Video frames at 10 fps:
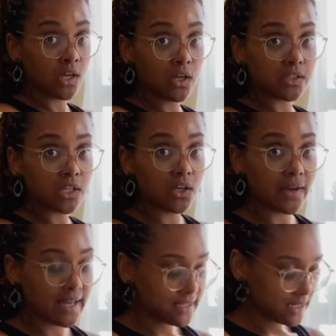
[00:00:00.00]
So you
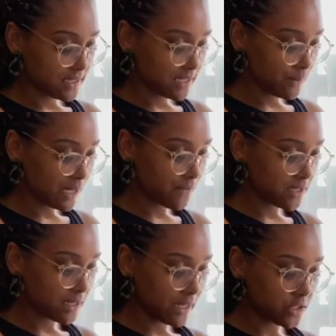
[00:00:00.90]
guys can see we have a
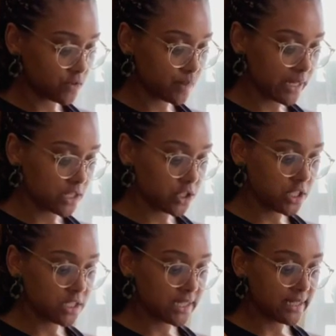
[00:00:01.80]
selection of Spanish
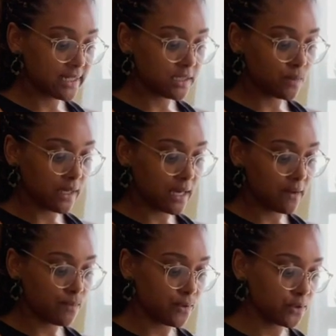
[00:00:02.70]
cheeses. We have
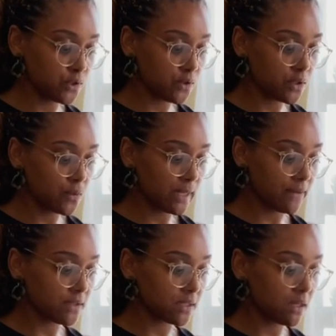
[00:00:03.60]
prosciutto, we have
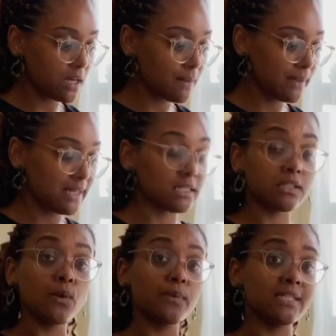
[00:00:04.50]
salami. It's a
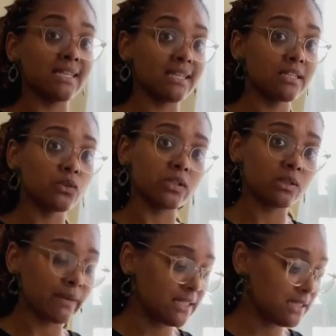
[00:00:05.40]
soppressata, so it's
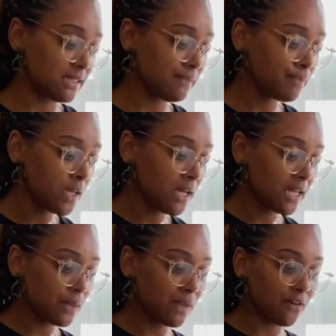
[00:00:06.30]
spicy. And
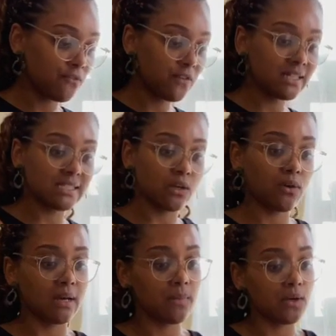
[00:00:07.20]
then we have figs and
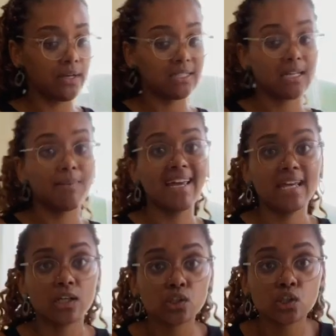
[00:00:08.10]
cranberries, and I made
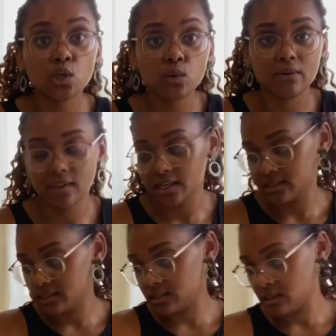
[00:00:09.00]
2 of these.